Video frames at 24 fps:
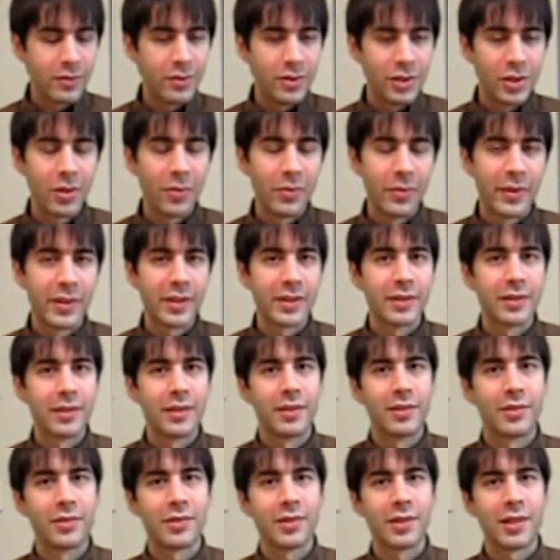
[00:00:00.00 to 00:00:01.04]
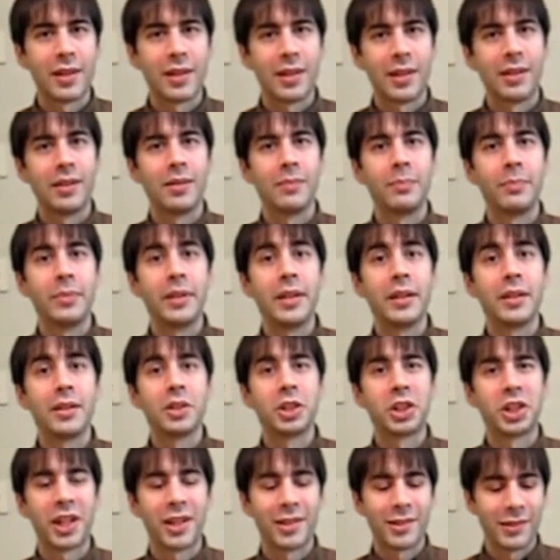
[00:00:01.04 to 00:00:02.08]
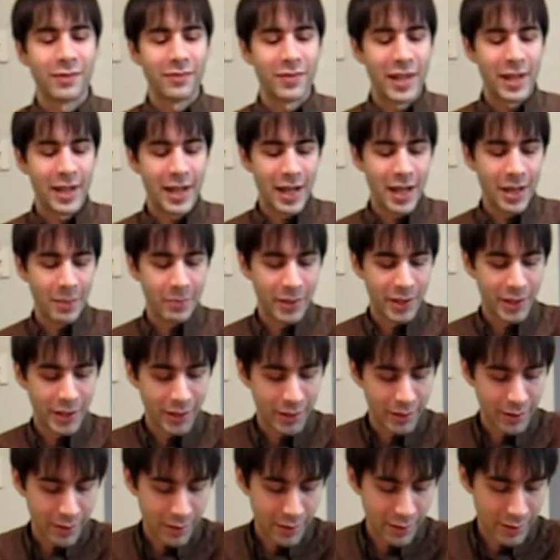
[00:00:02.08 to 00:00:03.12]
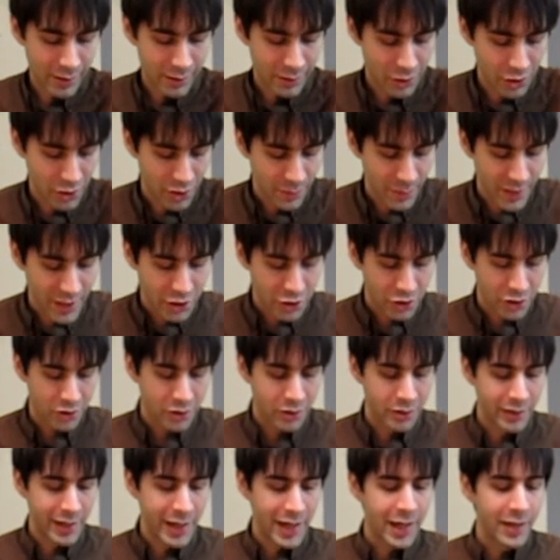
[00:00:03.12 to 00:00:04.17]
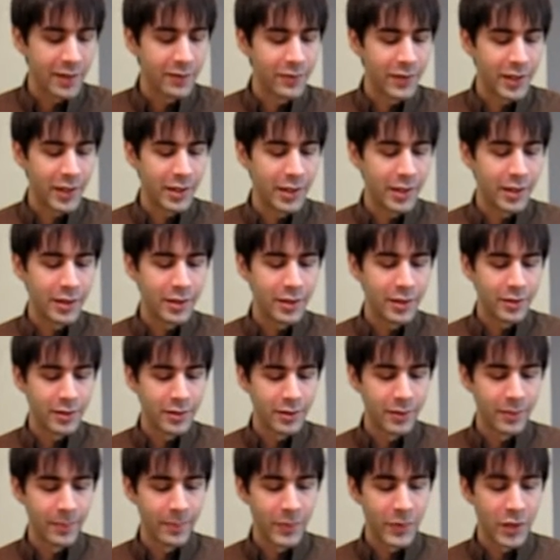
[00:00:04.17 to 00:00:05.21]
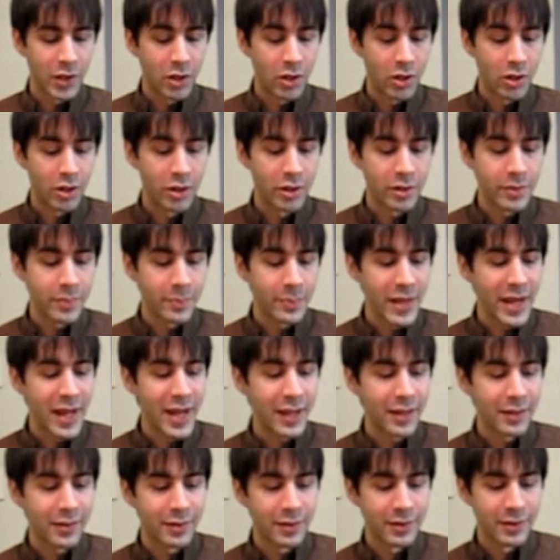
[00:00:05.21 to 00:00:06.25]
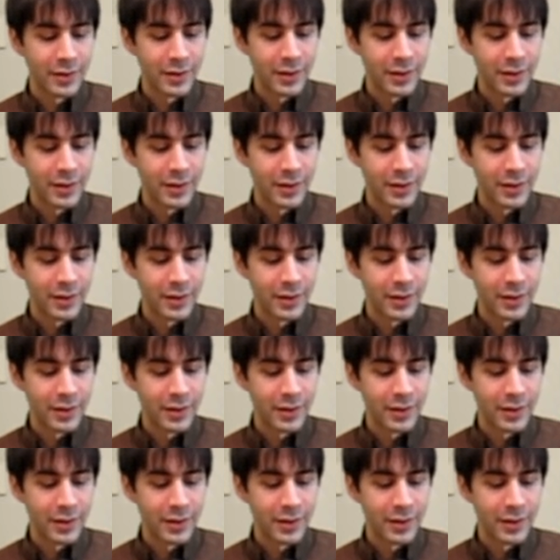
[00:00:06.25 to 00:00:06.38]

don't think there's a big chance of that happening. Just make sure you have a hard-backed